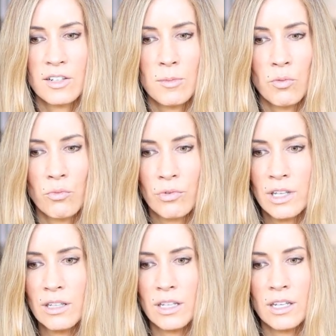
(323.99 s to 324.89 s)
gonna be
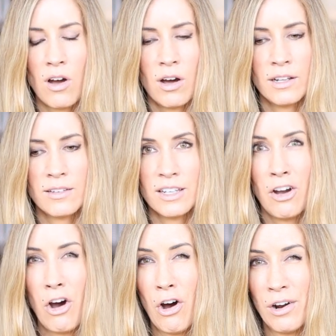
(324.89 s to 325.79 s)
really honestly
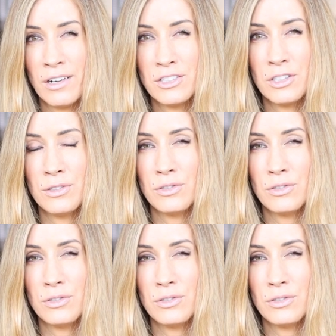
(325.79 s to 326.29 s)
hard to,